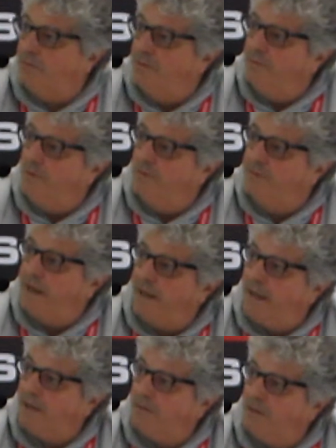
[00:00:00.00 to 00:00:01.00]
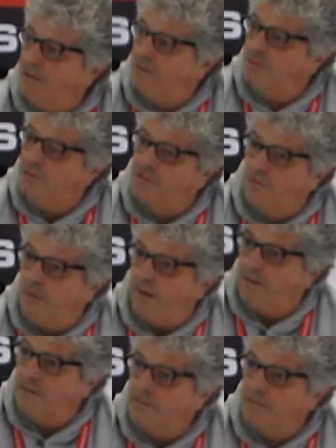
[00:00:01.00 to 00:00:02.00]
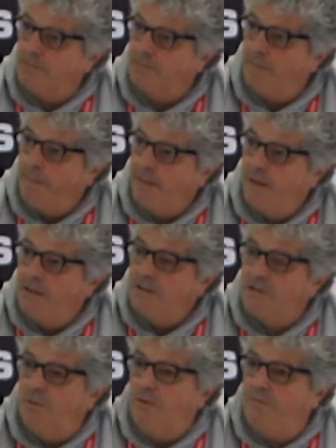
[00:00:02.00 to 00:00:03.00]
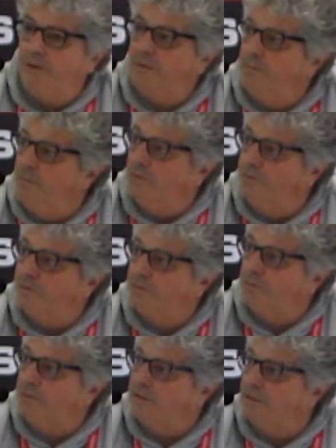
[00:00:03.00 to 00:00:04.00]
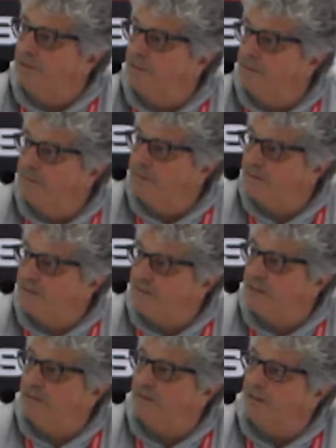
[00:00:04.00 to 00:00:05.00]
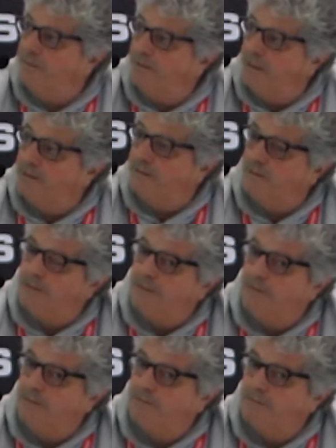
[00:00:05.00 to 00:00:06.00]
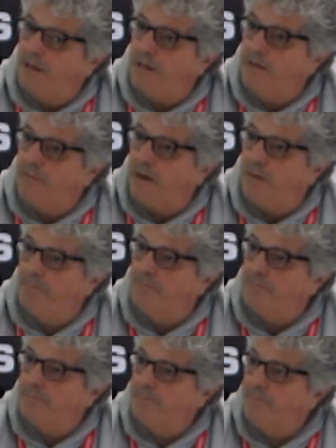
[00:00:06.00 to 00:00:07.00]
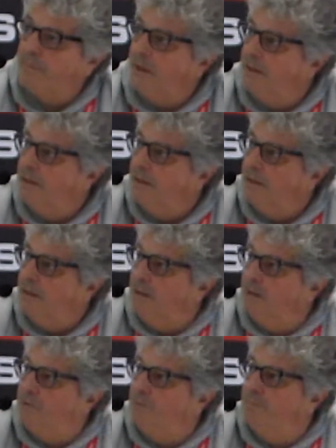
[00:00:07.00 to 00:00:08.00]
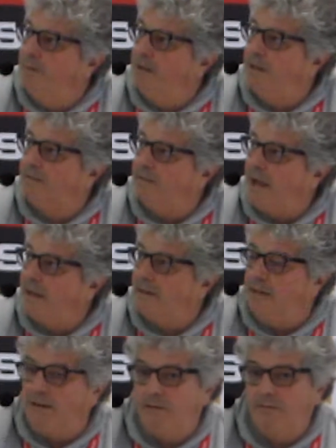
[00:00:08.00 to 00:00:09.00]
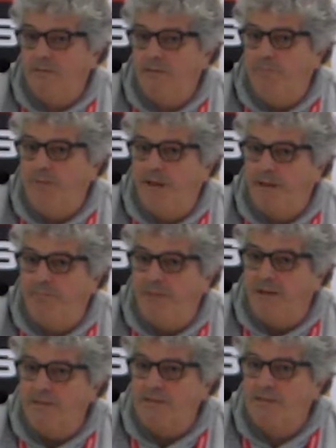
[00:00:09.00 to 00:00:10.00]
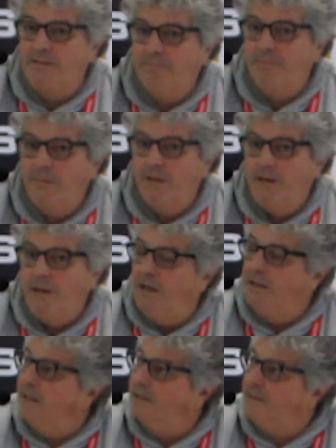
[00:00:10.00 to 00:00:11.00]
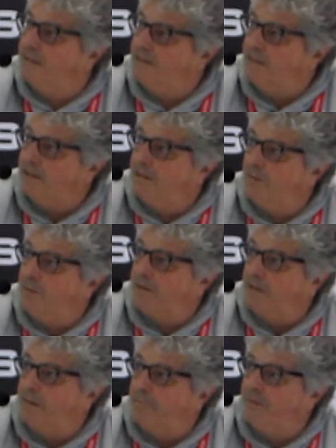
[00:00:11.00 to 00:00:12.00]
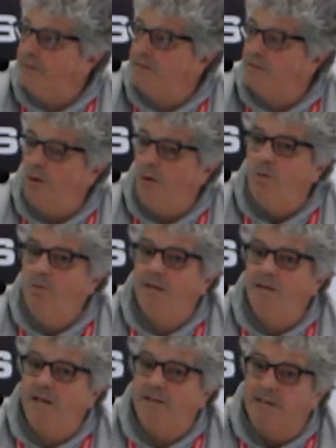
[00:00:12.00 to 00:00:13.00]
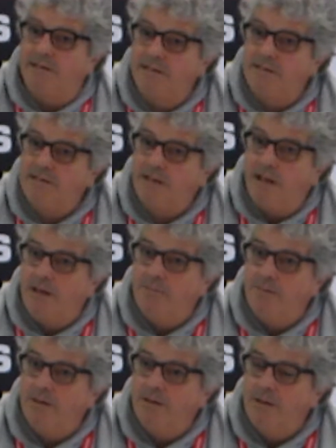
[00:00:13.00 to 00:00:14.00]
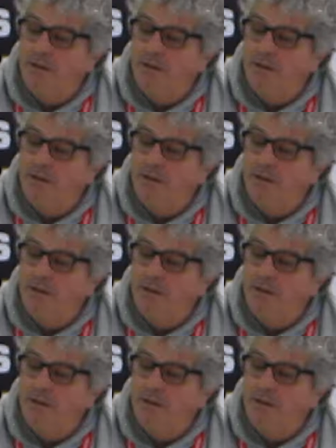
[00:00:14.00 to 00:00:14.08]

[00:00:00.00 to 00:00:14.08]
could move diagonally 2 squares. So if it moves to the center of that diagram, it would be attacking the black piece. And that's exactly what happens, only that in this game,